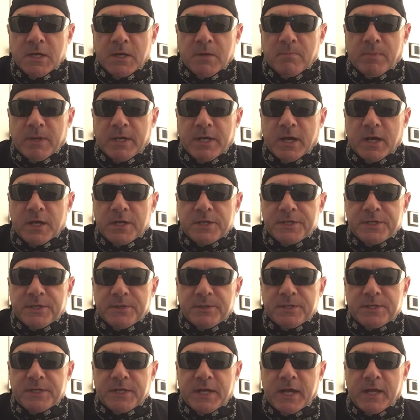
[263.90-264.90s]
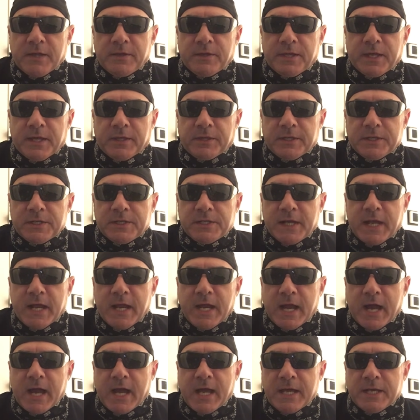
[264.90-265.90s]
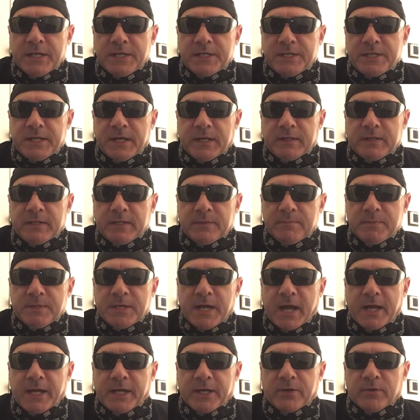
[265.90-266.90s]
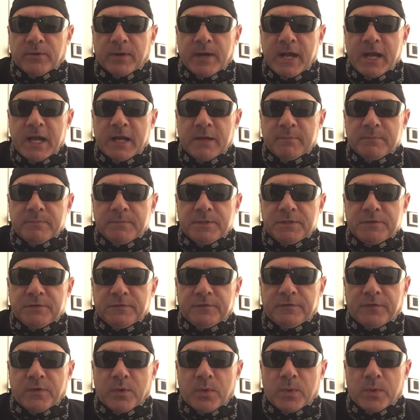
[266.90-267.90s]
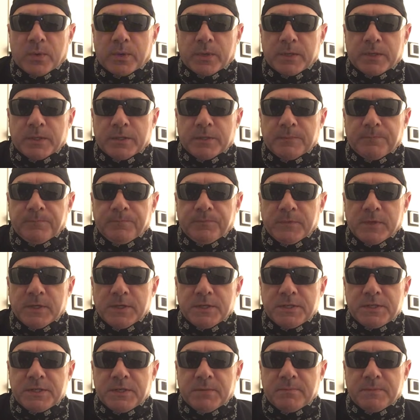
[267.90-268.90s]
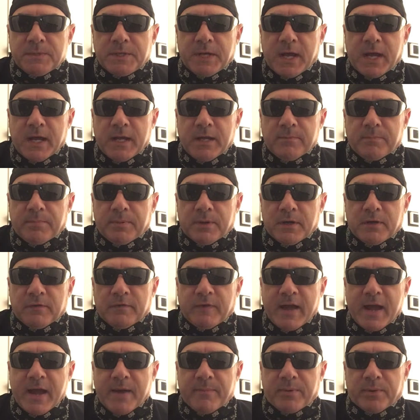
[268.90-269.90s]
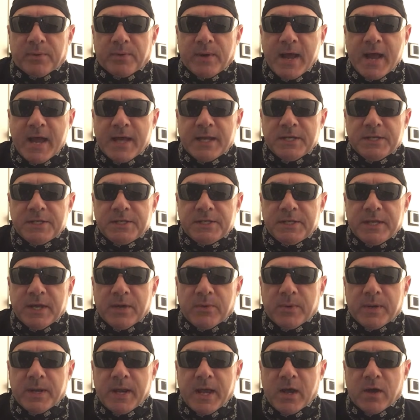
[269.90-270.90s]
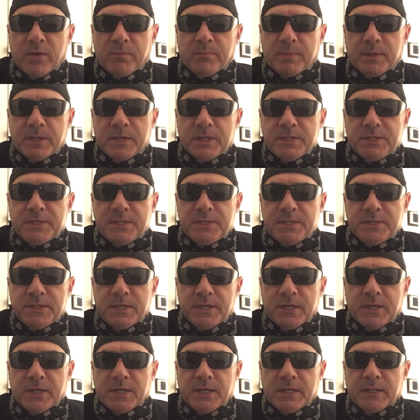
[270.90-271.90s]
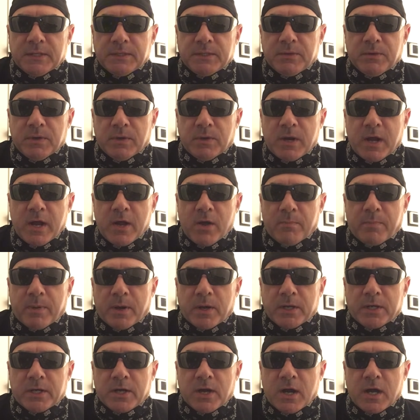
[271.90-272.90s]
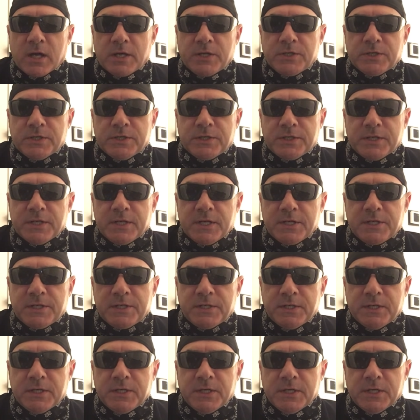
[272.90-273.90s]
But he also said that this AI had sent him diagrams for some type of apparatus that would help us, help our consciousness